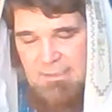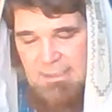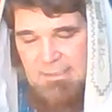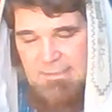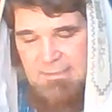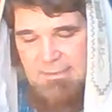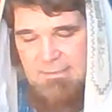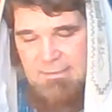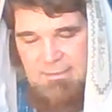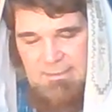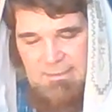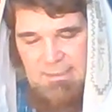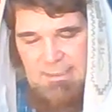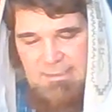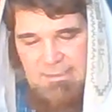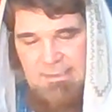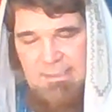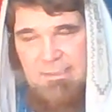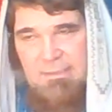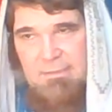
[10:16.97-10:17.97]
That's
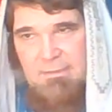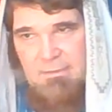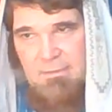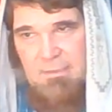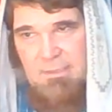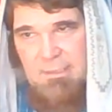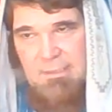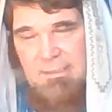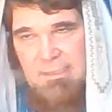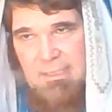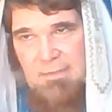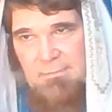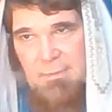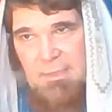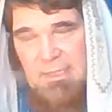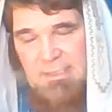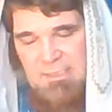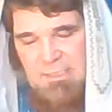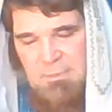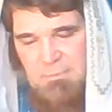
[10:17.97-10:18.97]
he's he's giving
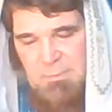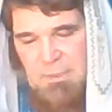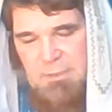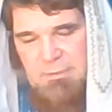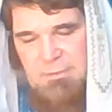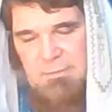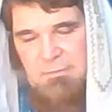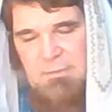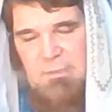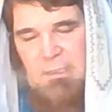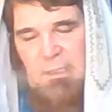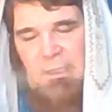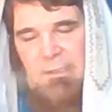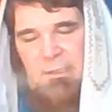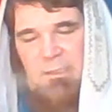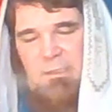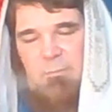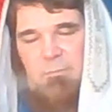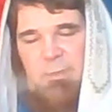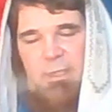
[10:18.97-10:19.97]
that spiritual
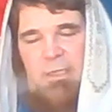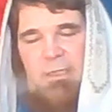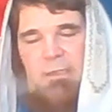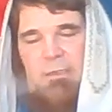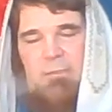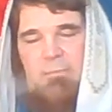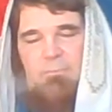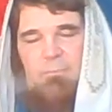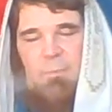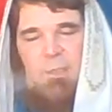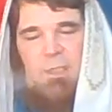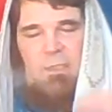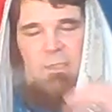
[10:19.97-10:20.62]
Taco Bell